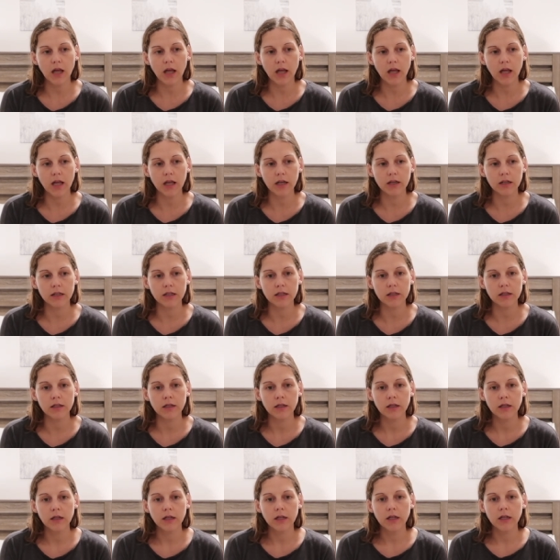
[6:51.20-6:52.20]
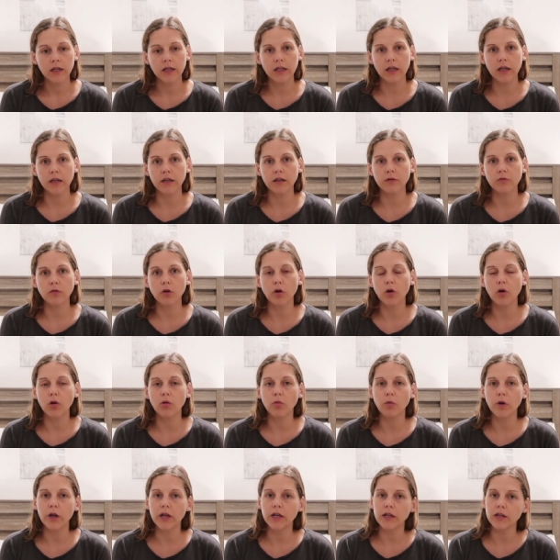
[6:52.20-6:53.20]
and yeah they were
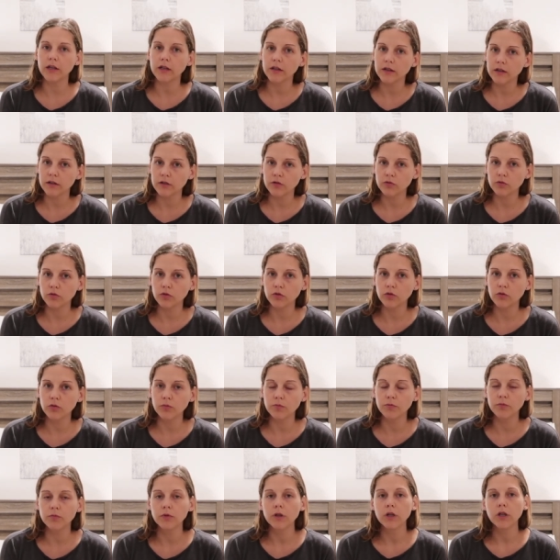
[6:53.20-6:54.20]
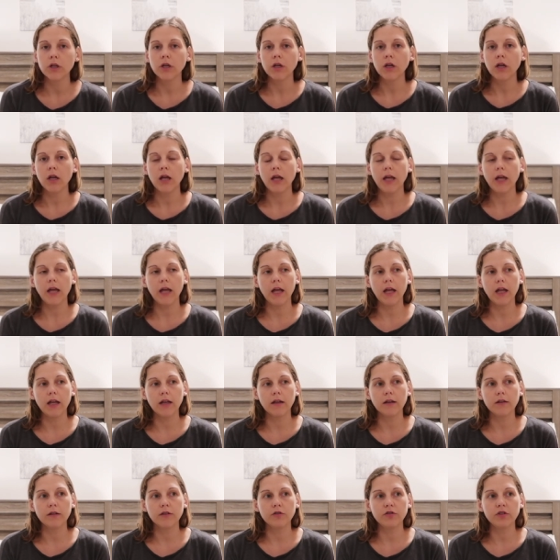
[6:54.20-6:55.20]
all waiting in this room
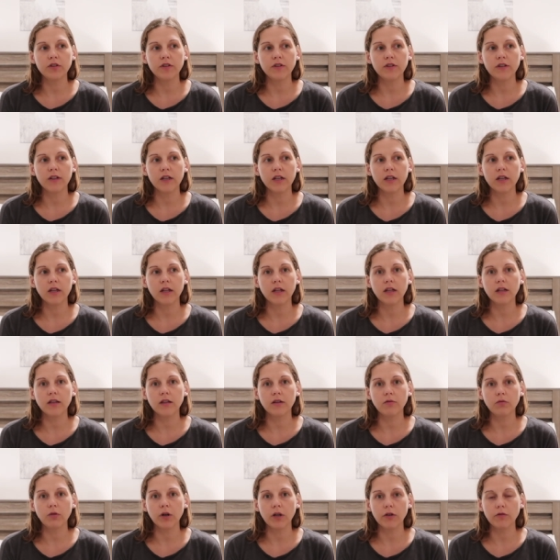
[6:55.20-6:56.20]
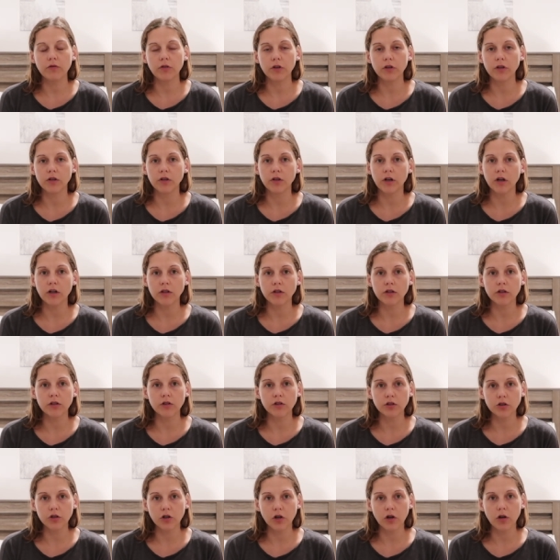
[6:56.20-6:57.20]
and she said like they wait for the doctor
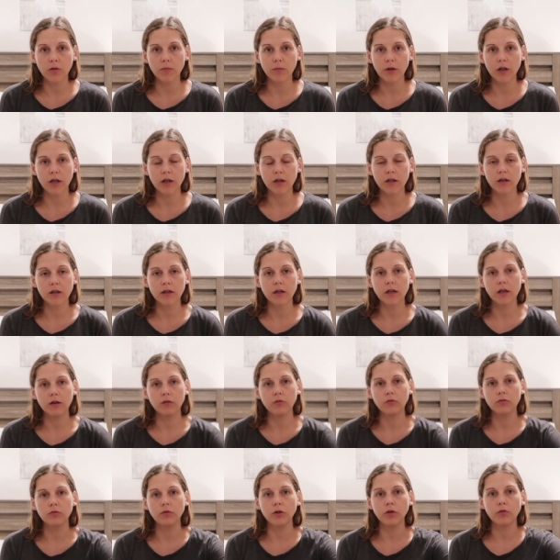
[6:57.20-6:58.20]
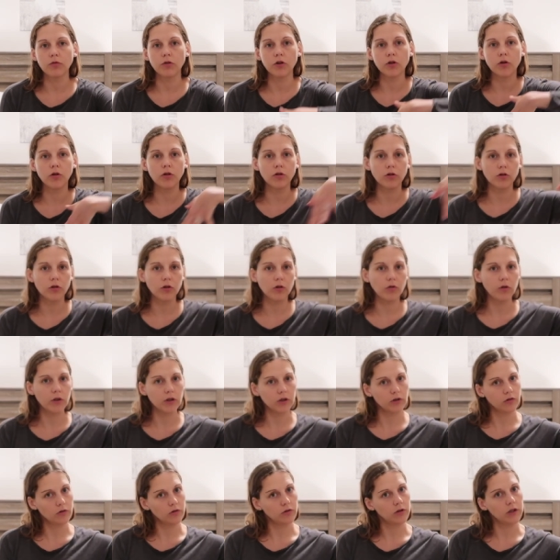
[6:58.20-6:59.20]
to come in and then we would all go
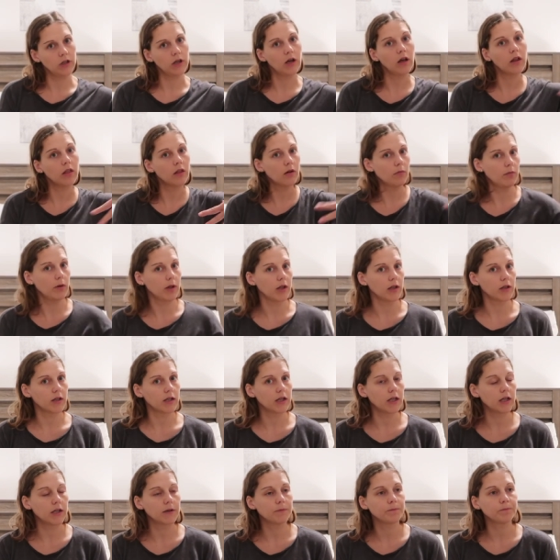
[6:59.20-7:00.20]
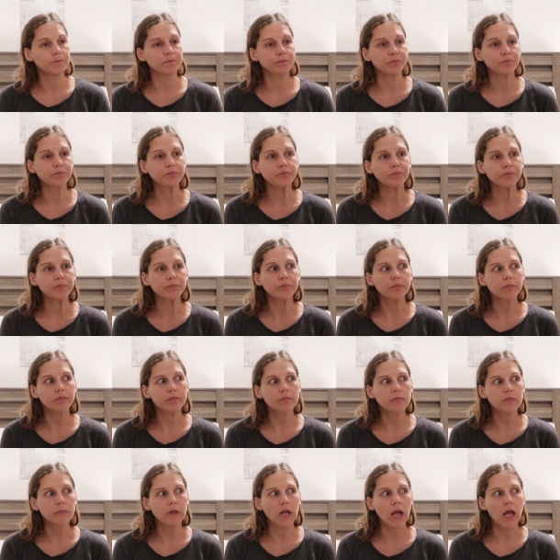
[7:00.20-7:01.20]
into the other building
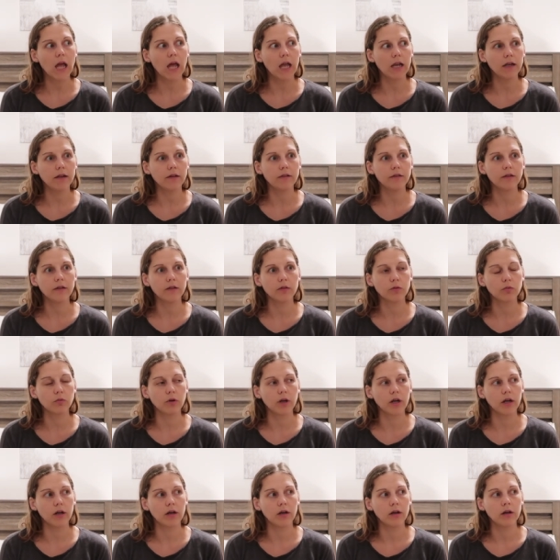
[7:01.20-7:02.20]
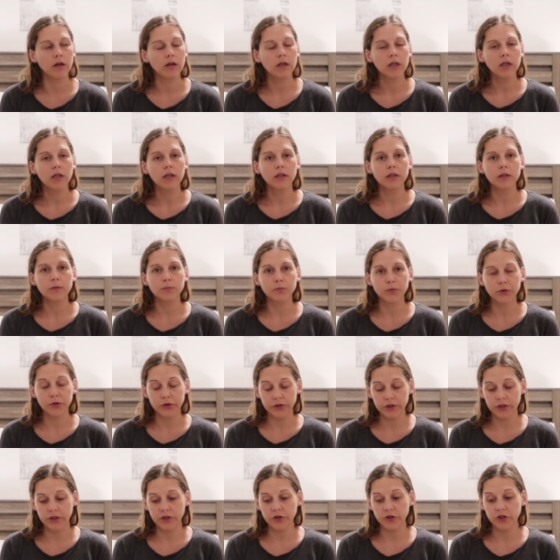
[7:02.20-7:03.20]
and this is where the
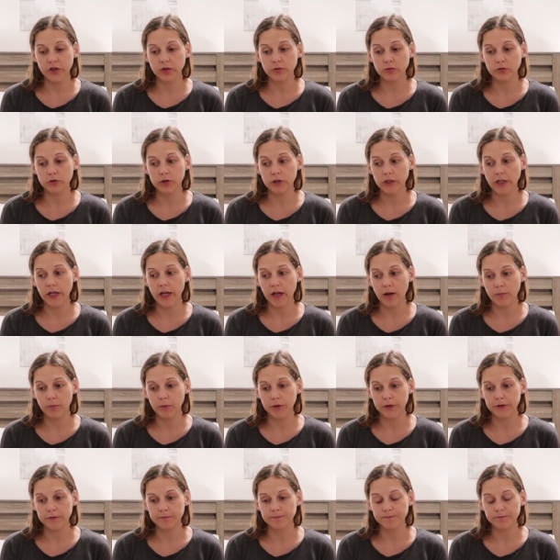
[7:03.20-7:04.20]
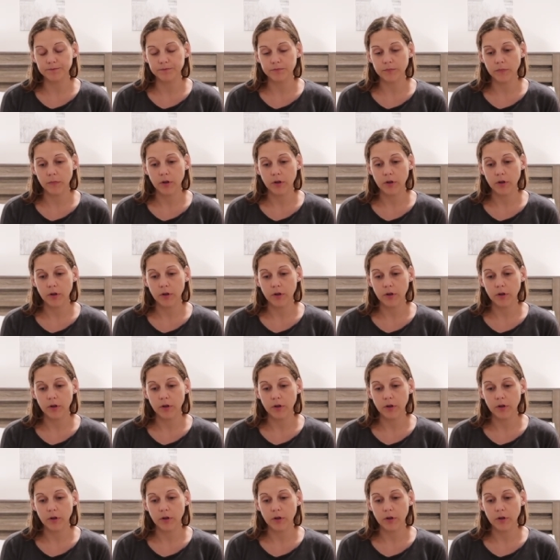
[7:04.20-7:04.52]
procedure would happen